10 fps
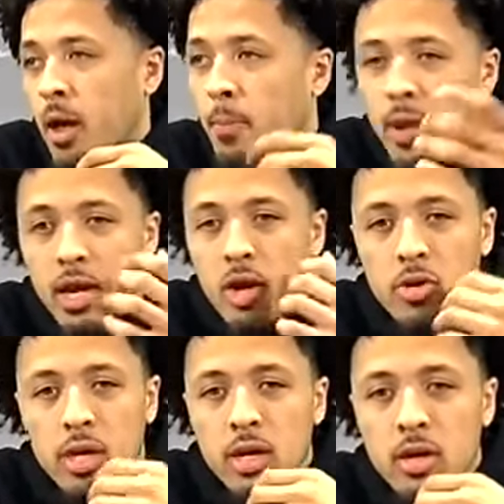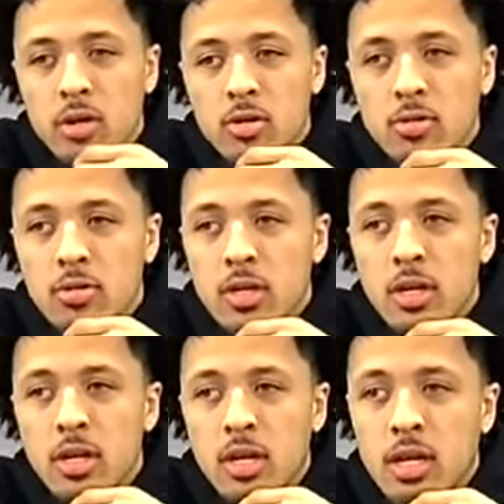played Oak Hill.
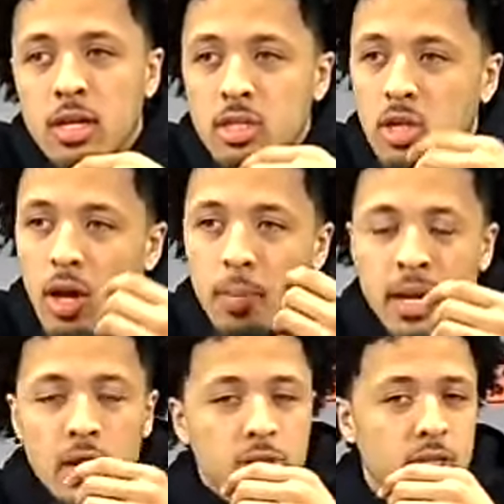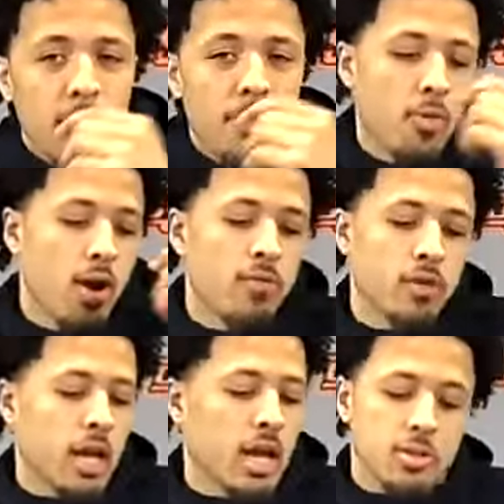So, I mean, there was a couple rivalry
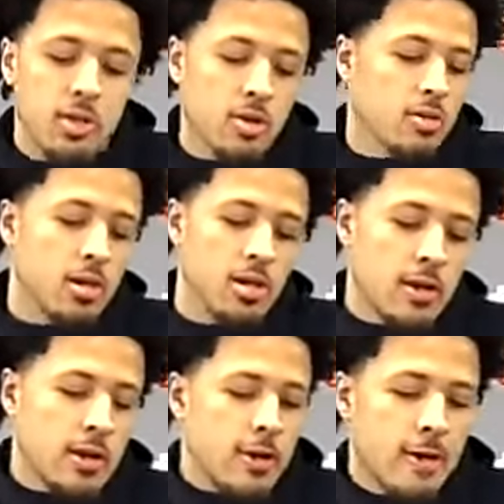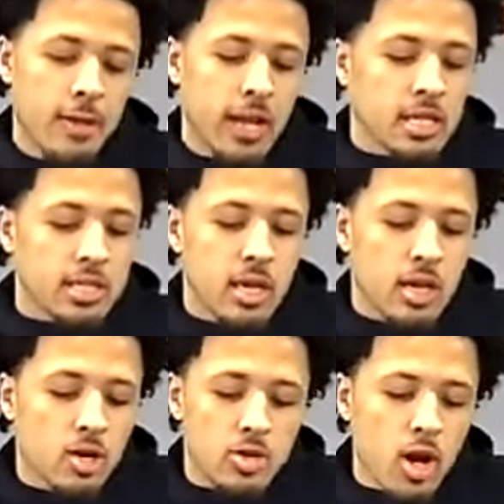games. So, like I said,
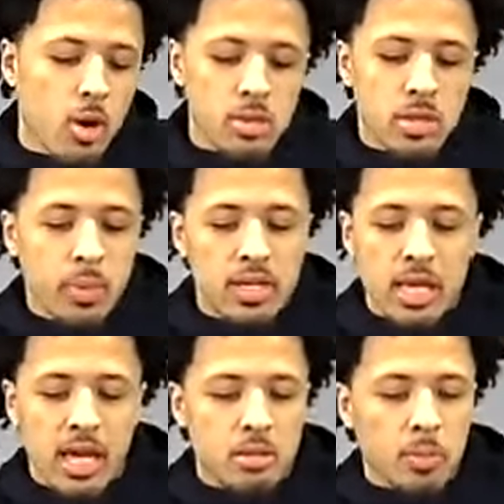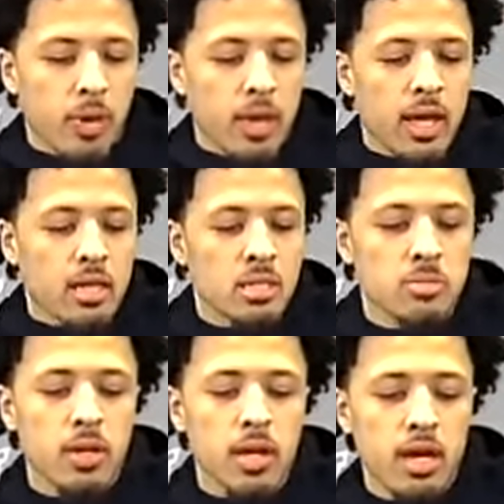those are always the best games to play in just
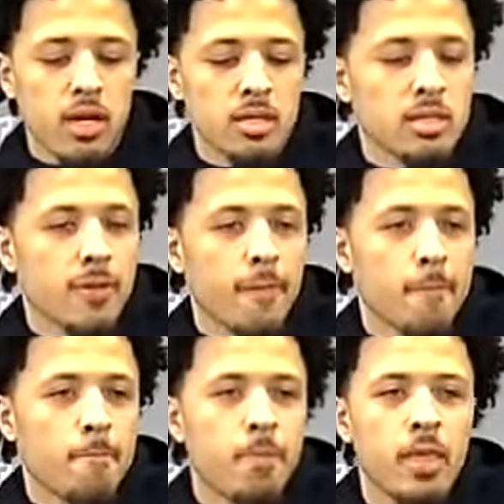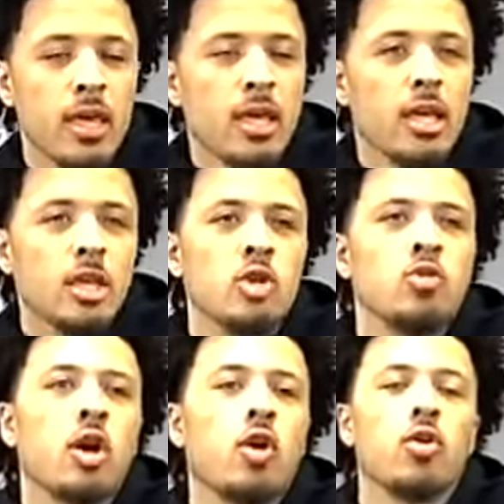because, you
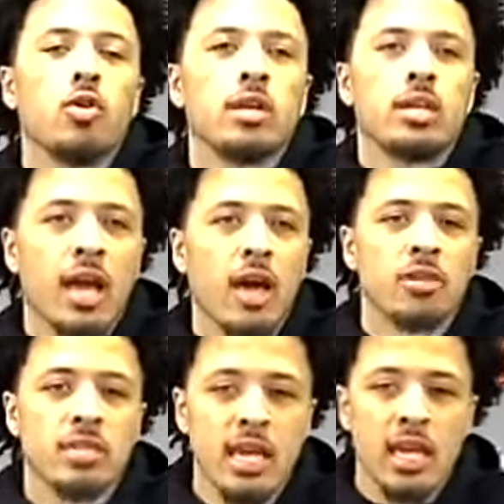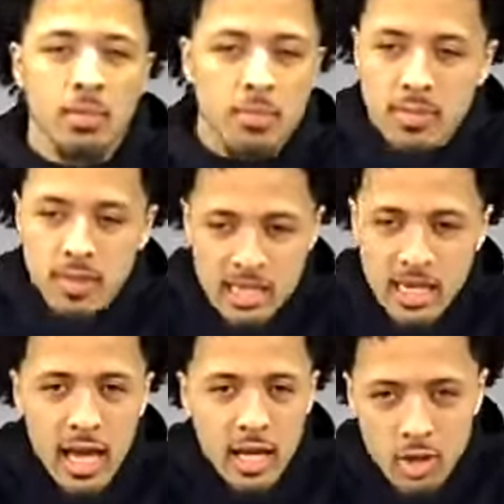know, the other team doesn't
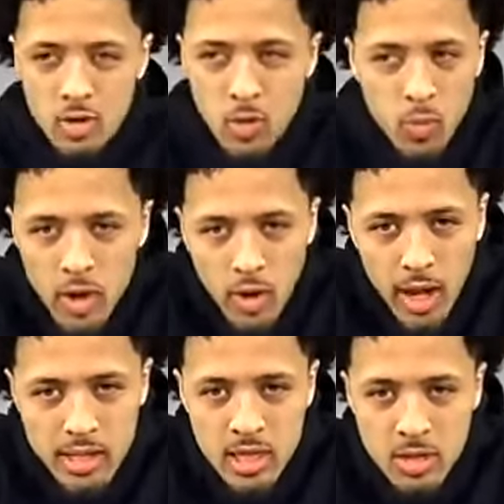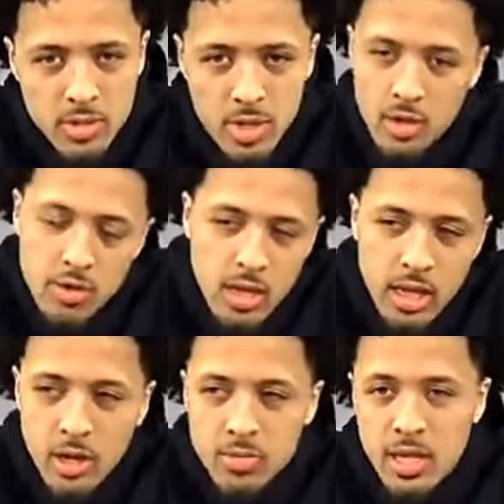like you and we don't like them. So, you
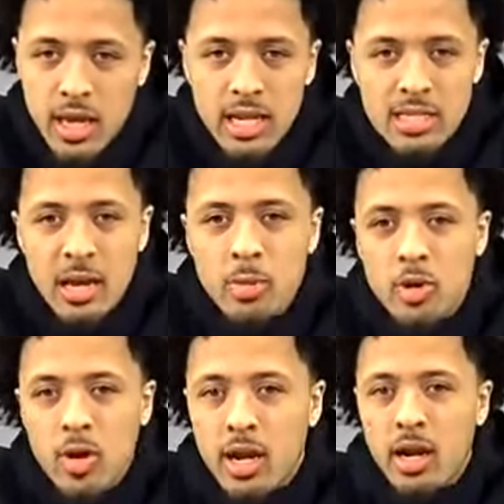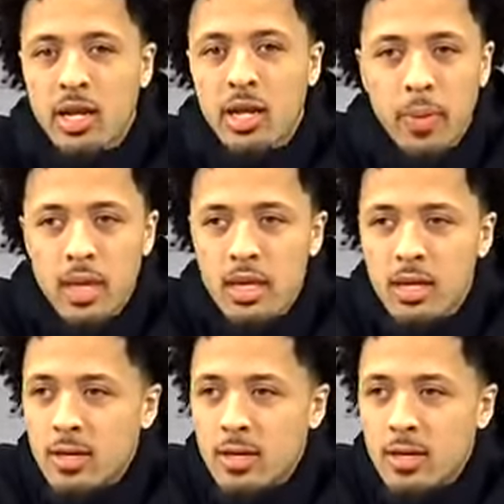know what I'm saying? Anytime you go out there and compete,